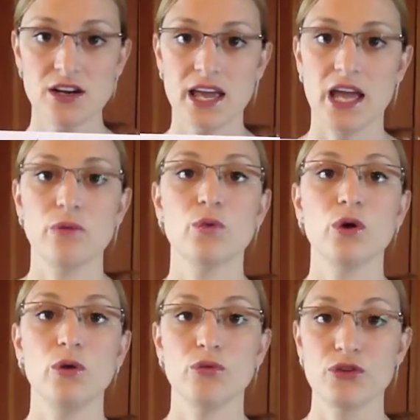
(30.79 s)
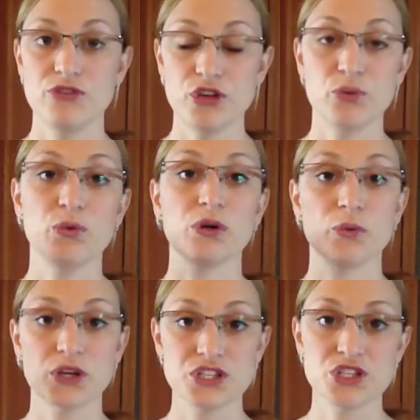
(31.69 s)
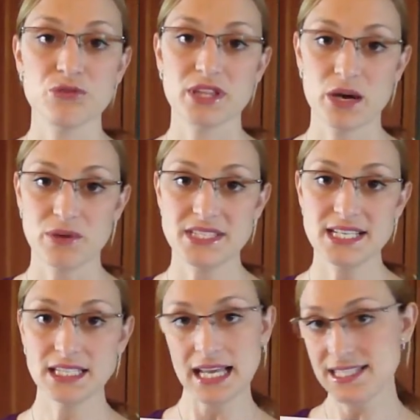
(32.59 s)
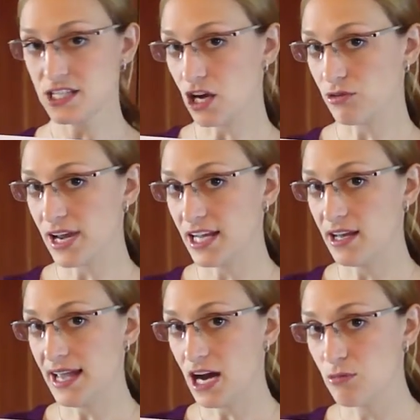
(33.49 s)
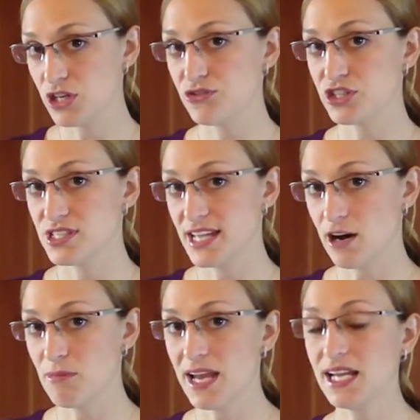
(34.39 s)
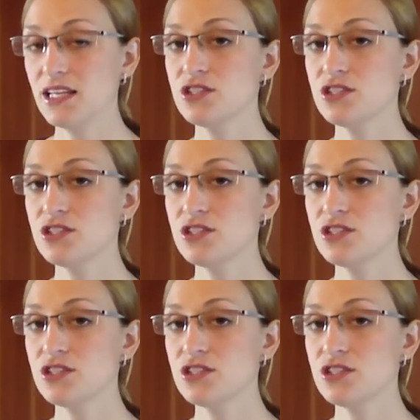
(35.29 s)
Okay, and we'll review. We're assuming that we did a lesson already on how much versus how many.